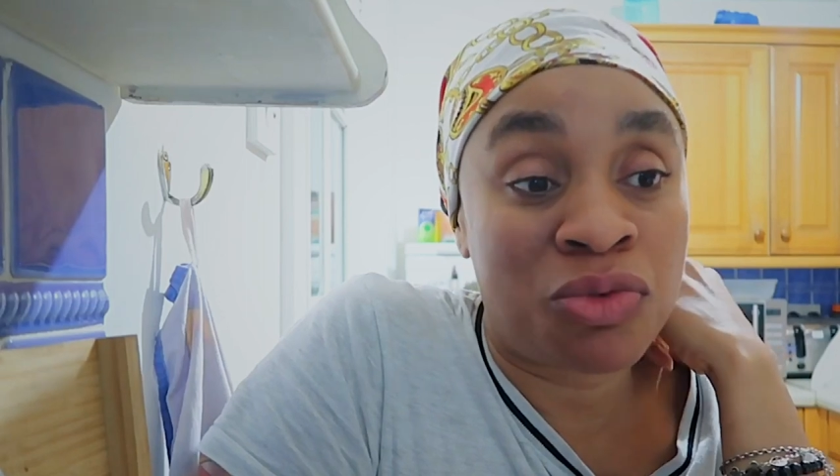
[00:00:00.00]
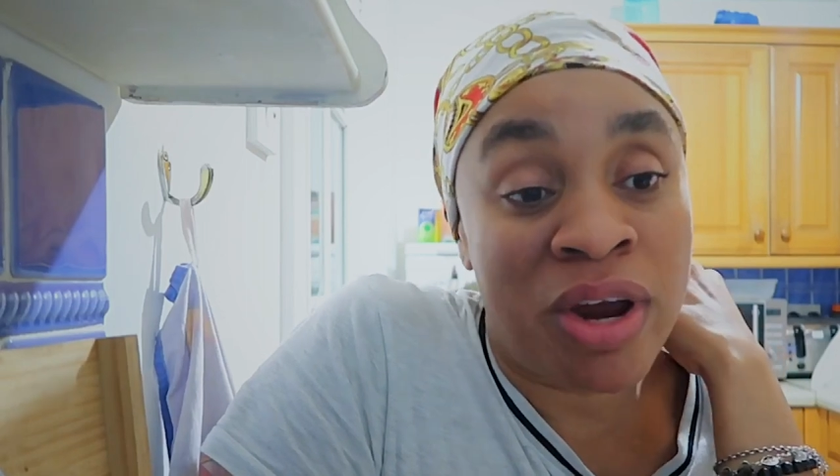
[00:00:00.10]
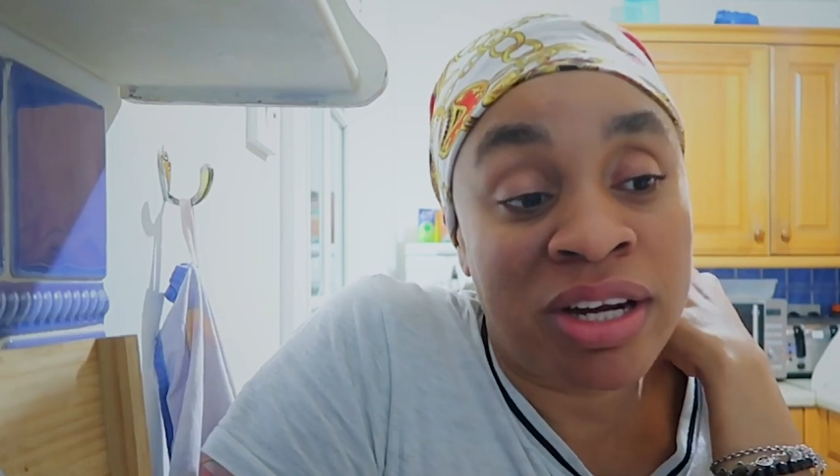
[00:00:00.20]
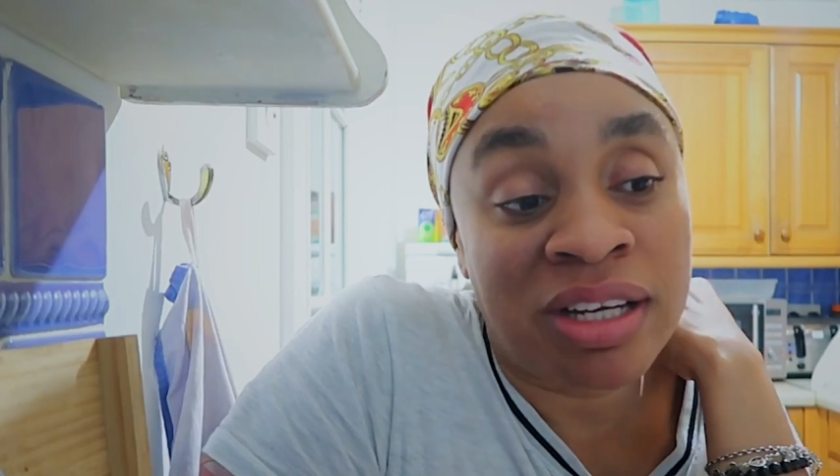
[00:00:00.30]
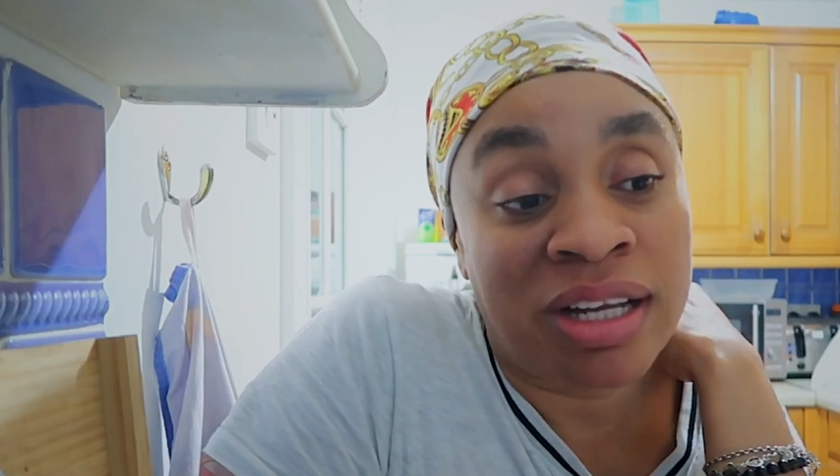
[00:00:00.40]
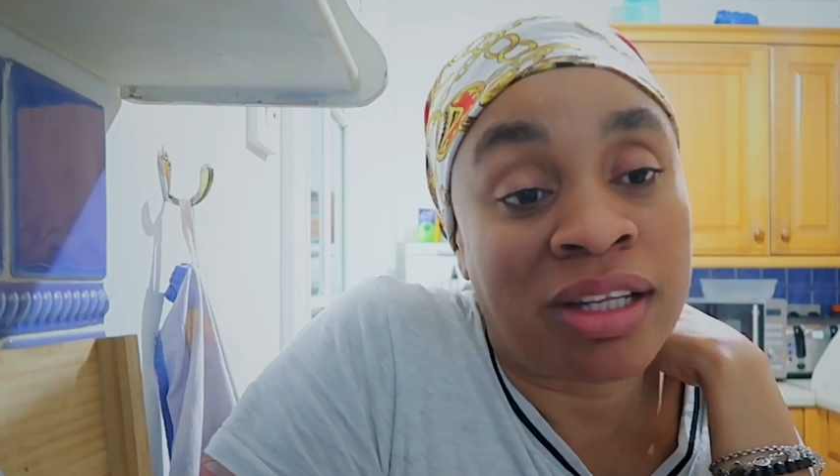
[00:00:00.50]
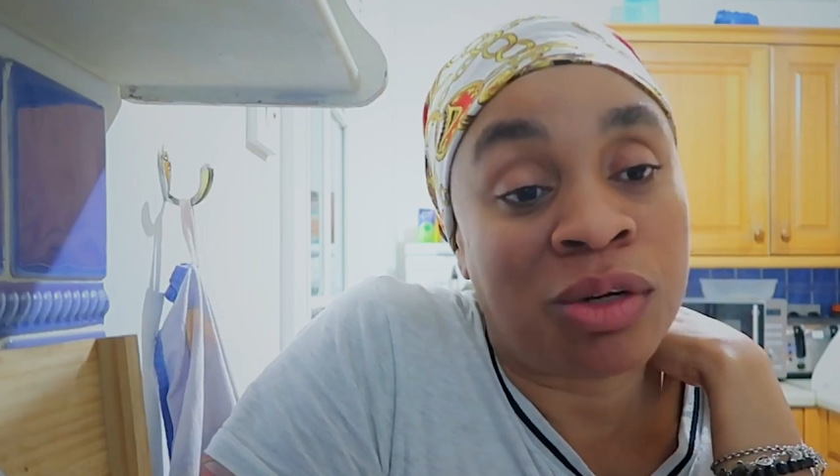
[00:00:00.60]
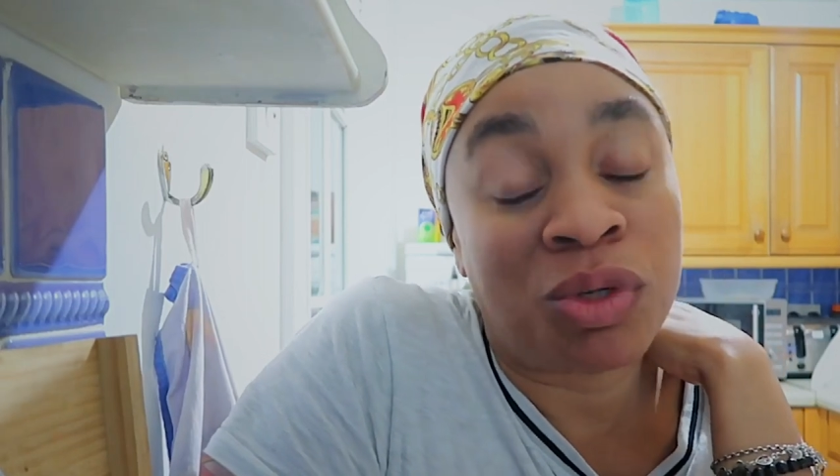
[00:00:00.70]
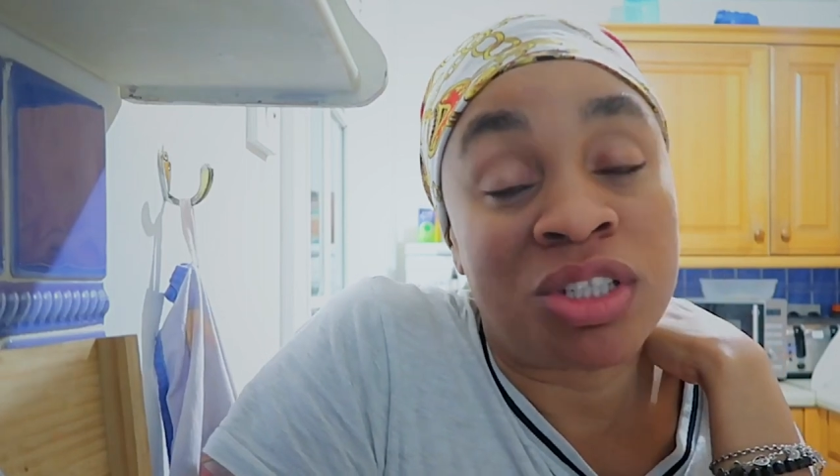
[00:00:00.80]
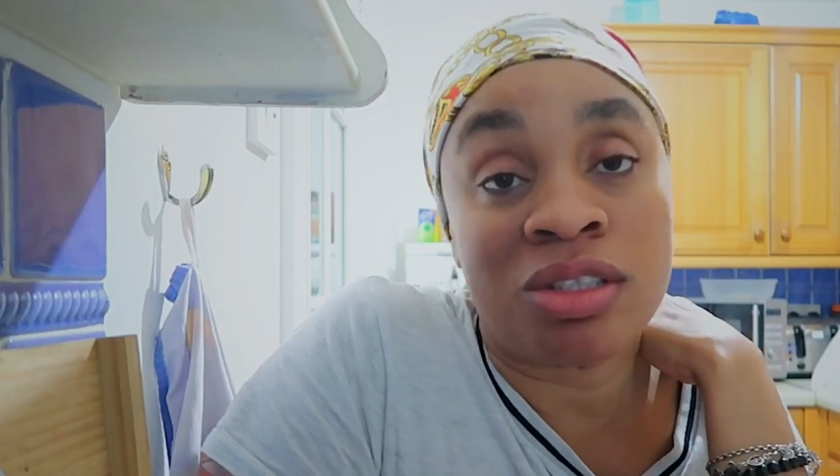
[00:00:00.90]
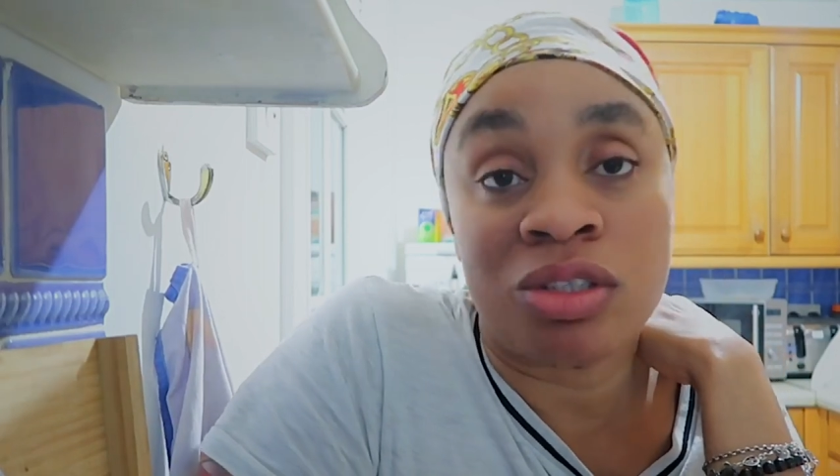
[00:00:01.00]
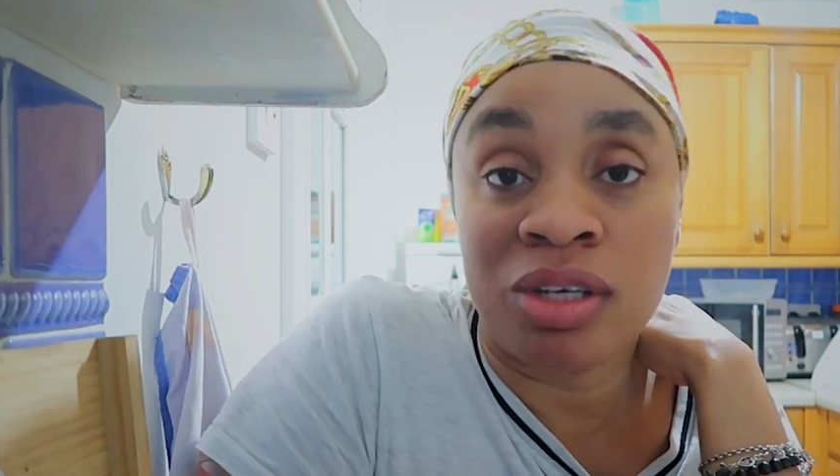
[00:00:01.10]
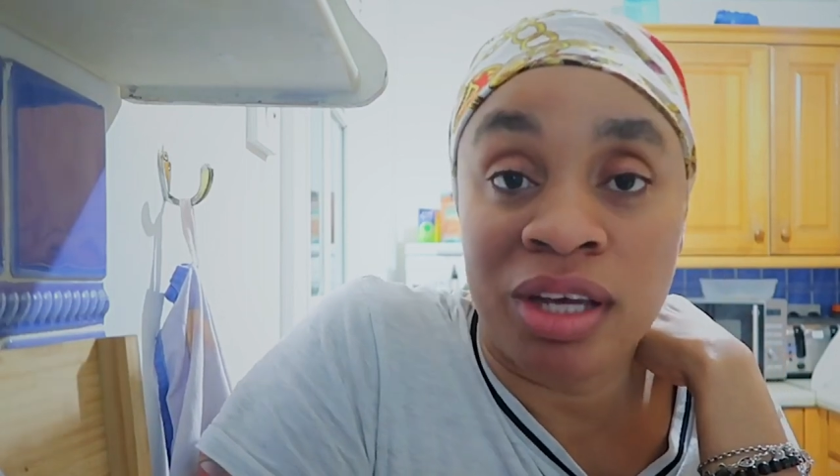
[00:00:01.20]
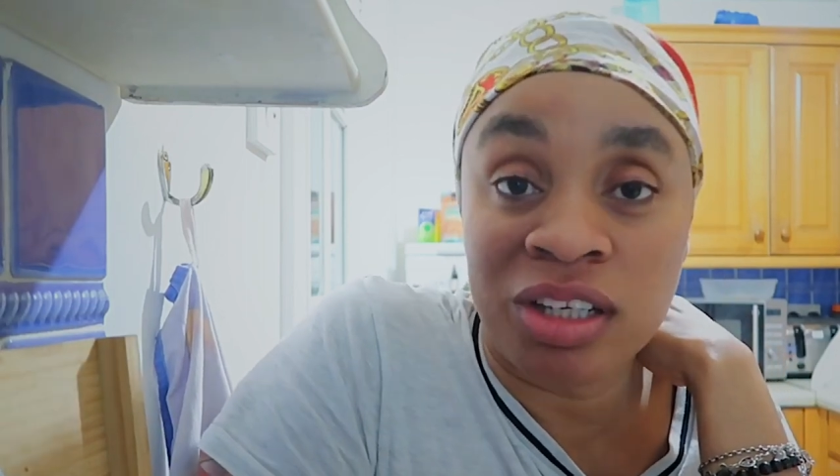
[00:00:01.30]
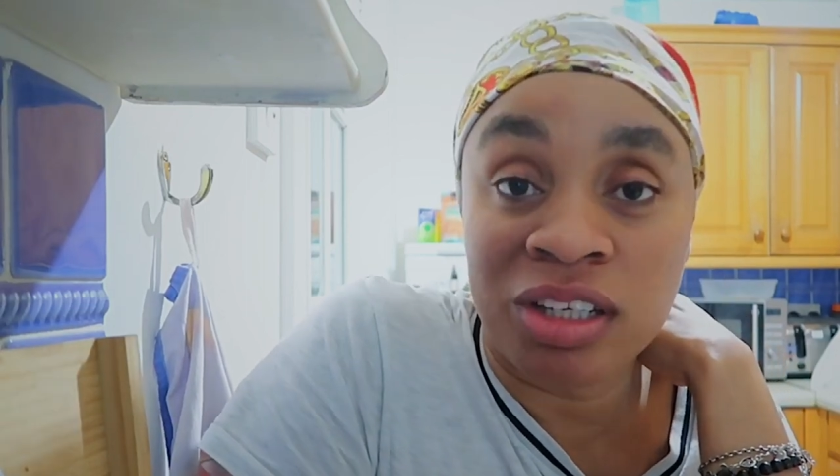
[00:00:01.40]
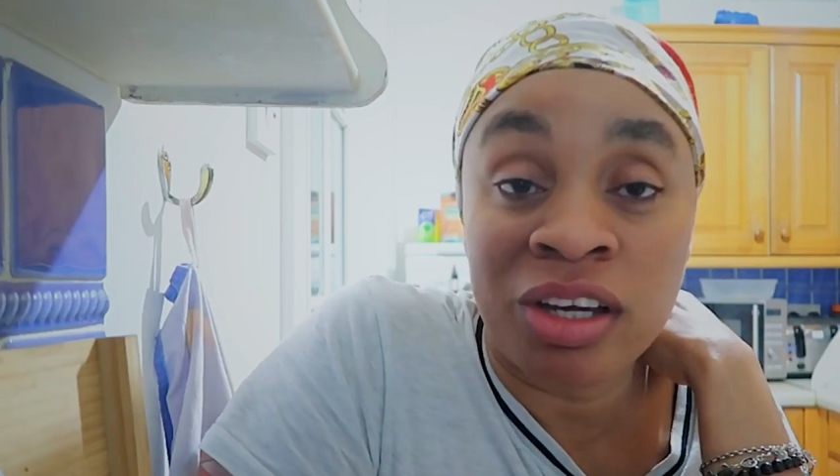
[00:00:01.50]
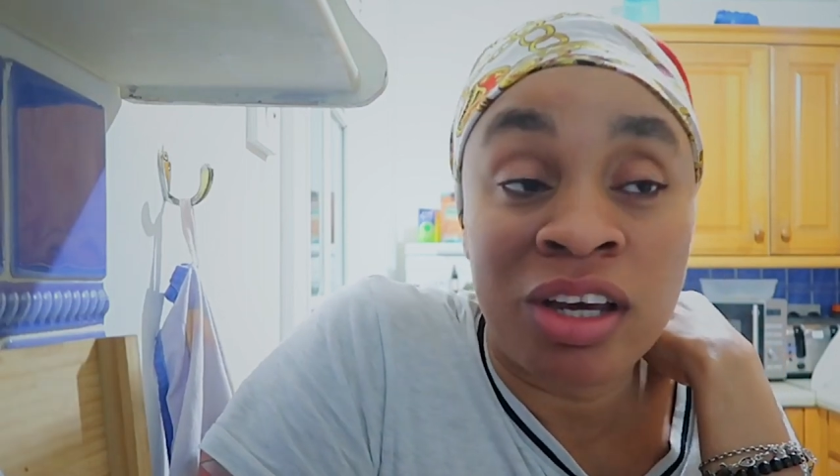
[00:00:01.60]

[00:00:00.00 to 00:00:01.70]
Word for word: friend and then went into Nengi.